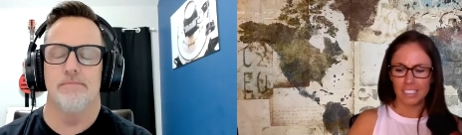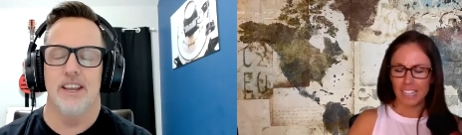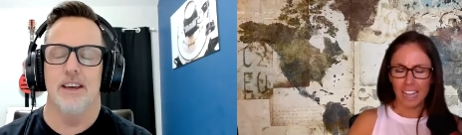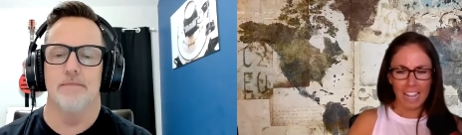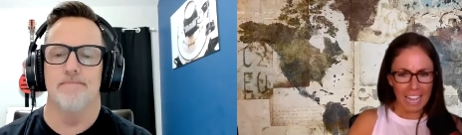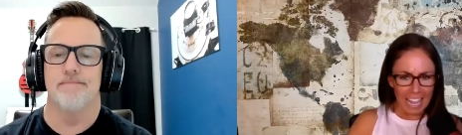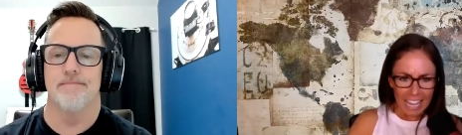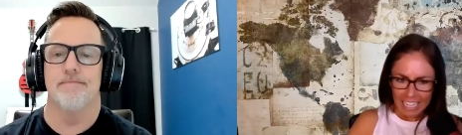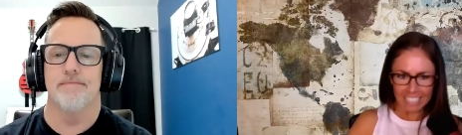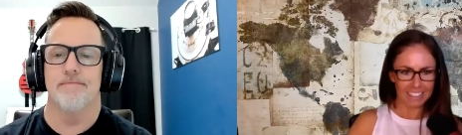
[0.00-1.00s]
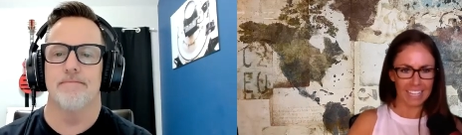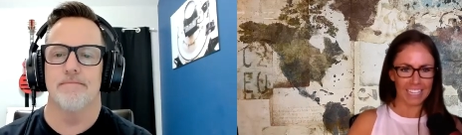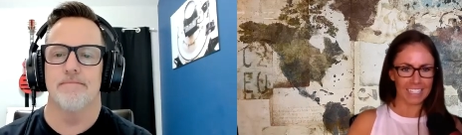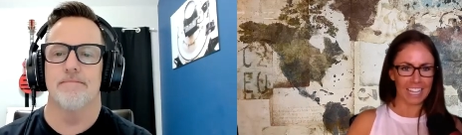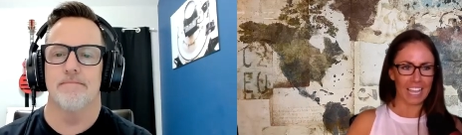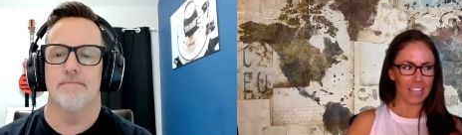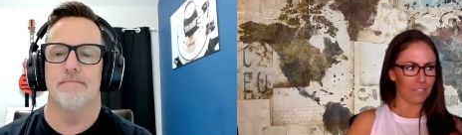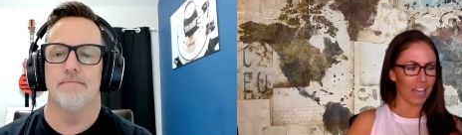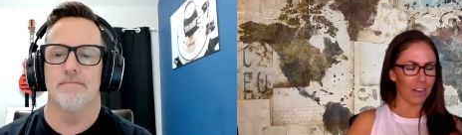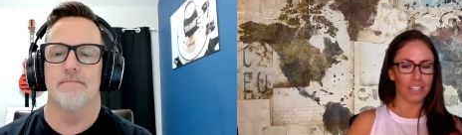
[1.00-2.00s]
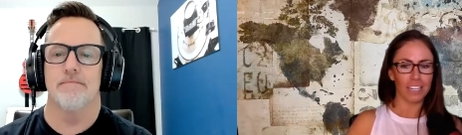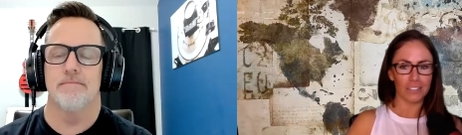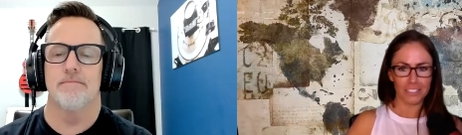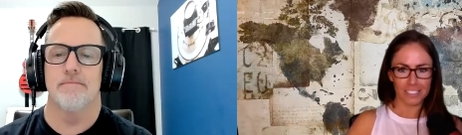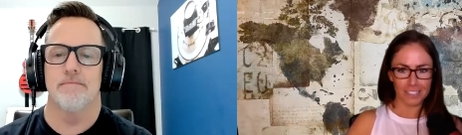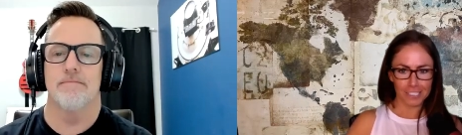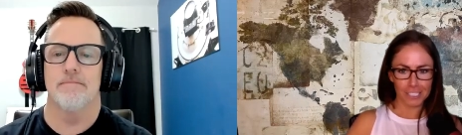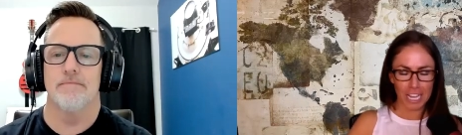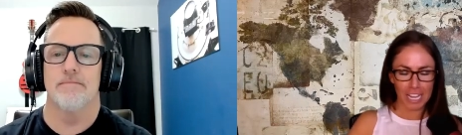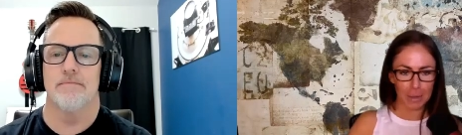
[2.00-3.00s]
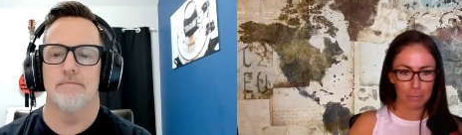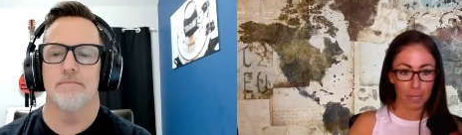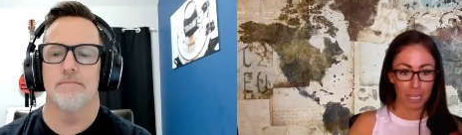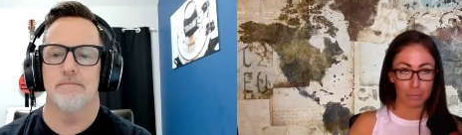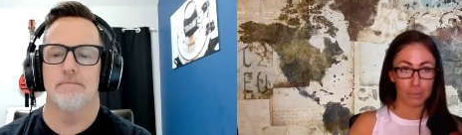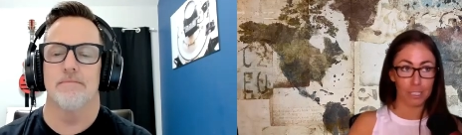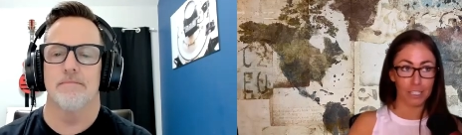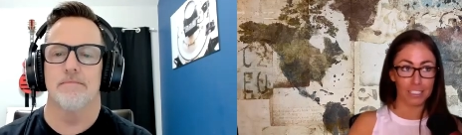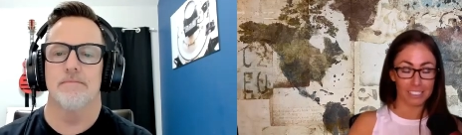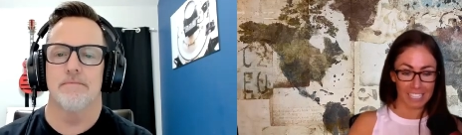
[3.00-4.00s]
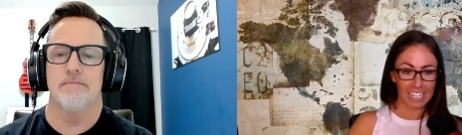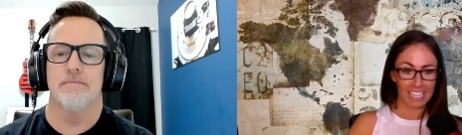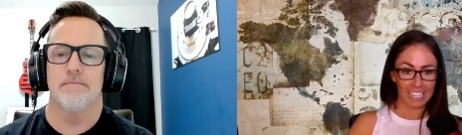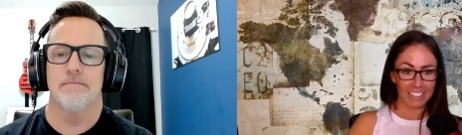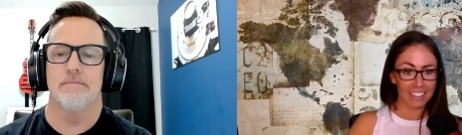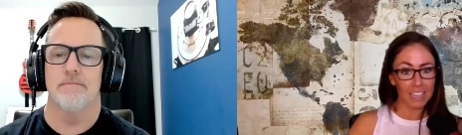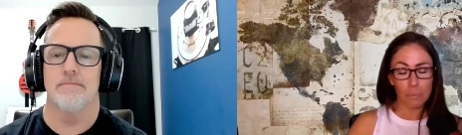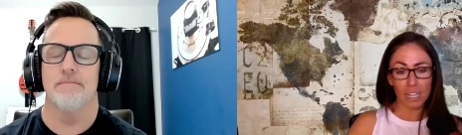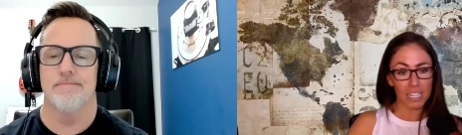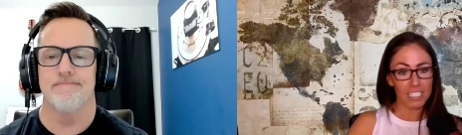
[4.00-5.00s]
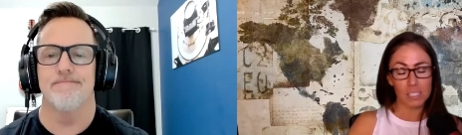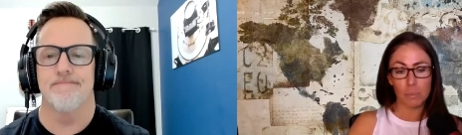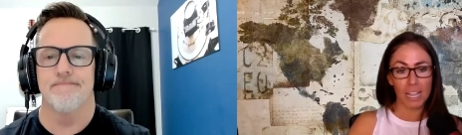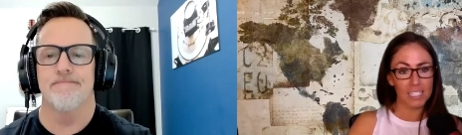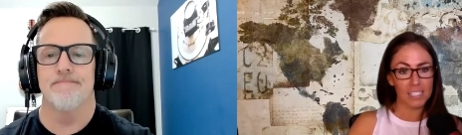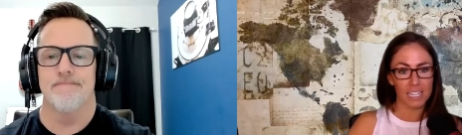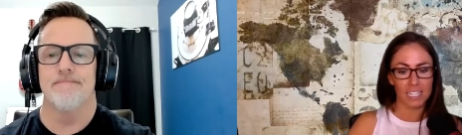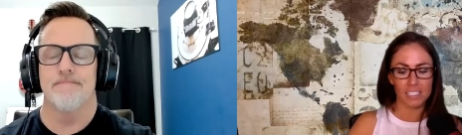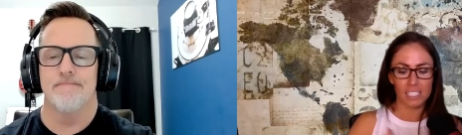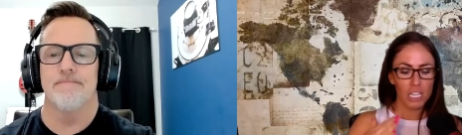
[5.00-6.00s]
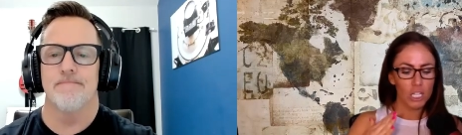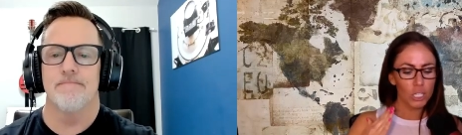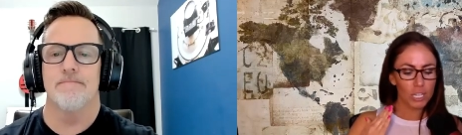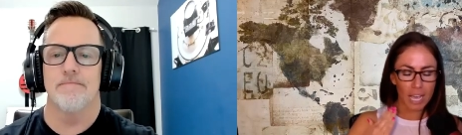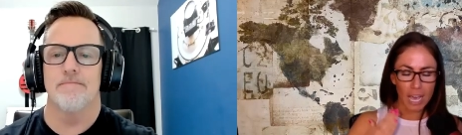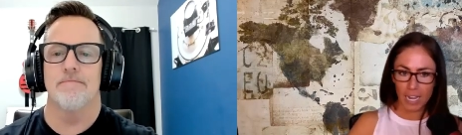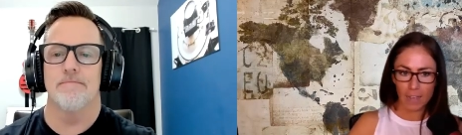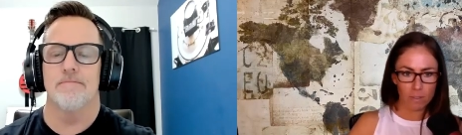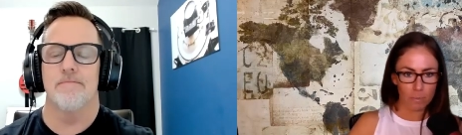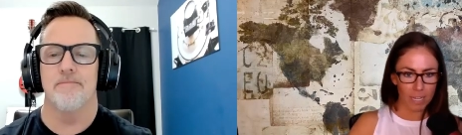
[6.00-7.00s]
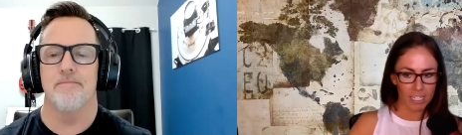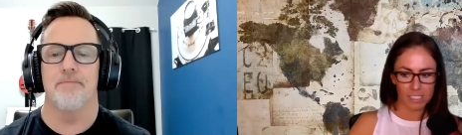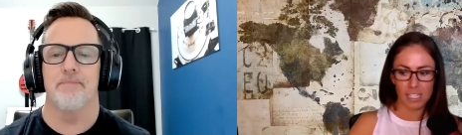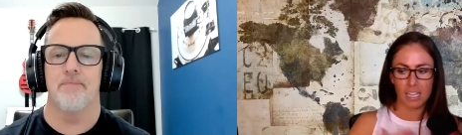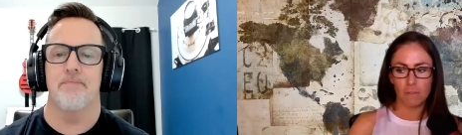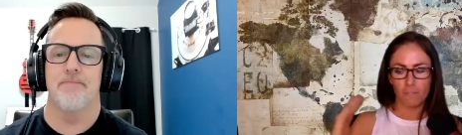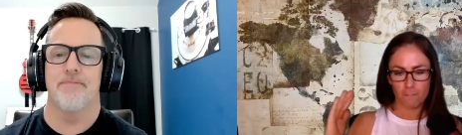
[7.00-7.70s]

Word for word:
Speaker 1: yeah, anything in life, I don't care if it's cliche, I'm, I'm saying it, that it's mindset. It's, you got to have the mindset